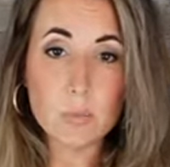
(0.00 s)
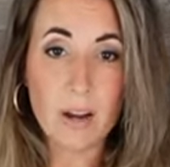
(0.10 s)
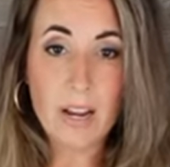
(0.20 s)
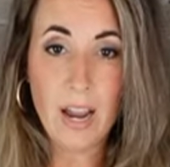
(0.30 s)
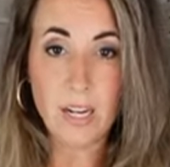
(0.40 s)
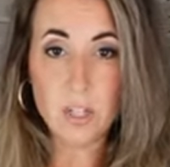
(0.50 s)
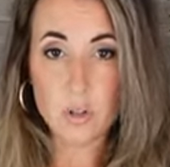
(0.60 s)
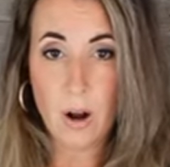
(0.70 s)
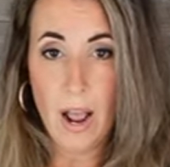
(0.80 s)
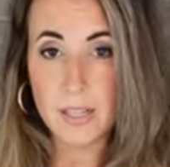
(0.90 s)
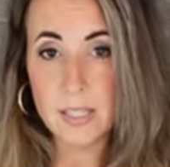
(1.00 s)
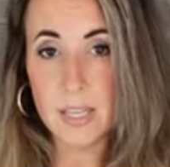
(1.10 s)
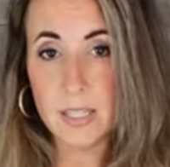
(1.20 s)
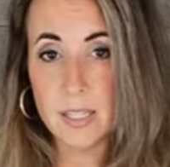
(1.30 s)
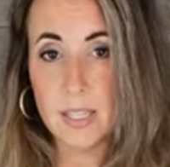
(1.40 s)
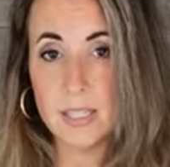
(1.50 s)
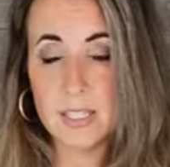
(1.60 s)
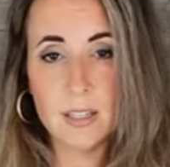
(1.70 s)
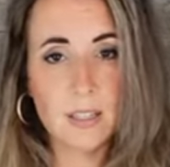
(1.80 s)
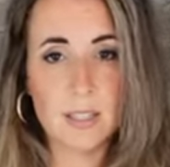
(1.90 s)
what kind of draws this. This
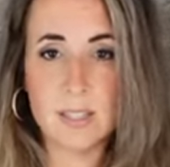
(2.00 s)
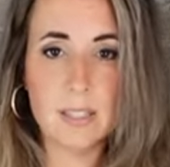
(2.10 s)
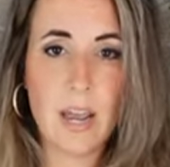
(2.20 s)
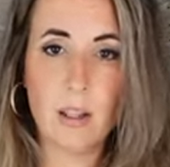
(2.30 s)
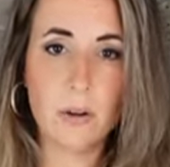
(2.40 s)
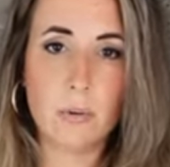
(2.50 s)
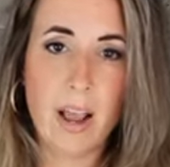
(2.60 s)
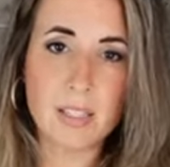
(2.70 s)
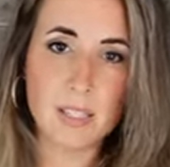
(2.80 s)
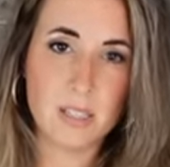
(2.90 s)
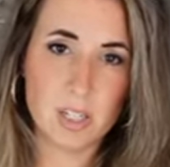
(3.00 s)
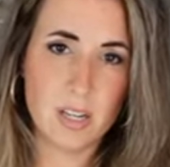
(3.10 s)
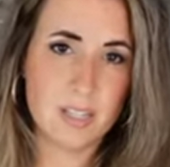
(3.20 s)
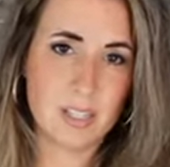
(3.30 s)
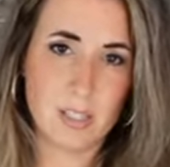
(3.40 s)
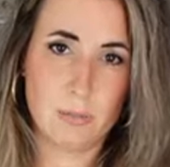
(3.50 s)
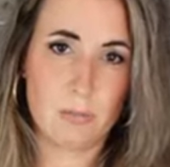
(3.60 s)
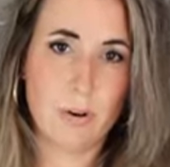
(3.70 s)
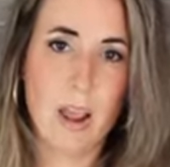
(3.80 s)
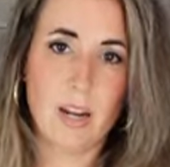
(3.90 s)
still, this is not a low rise. This just sits
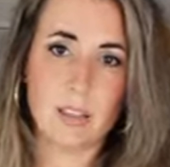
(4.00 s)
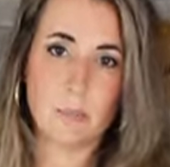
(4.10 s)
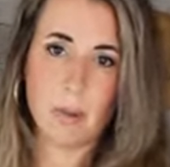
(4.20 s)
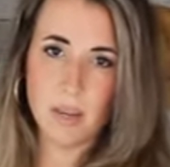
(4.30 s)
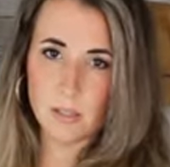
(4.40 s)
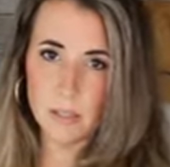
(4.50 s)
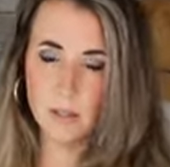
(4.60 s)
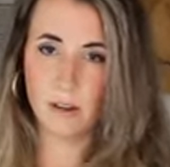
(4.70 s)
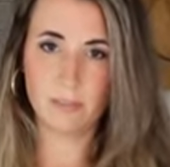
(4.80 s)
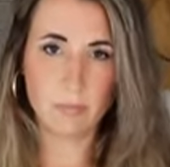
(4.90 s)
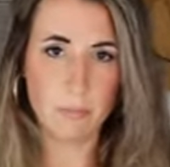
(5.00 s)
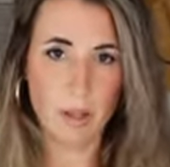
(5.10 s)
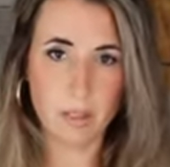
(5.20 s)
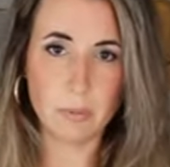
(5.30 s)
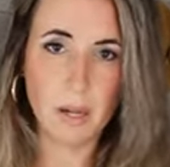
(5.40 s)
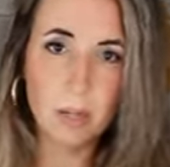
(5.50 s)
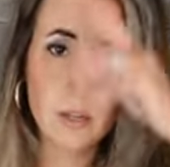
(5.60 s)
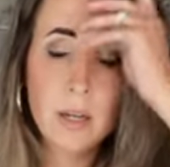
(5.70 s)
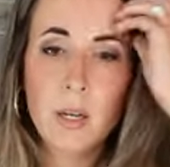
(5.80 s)
right at the base of my belly button.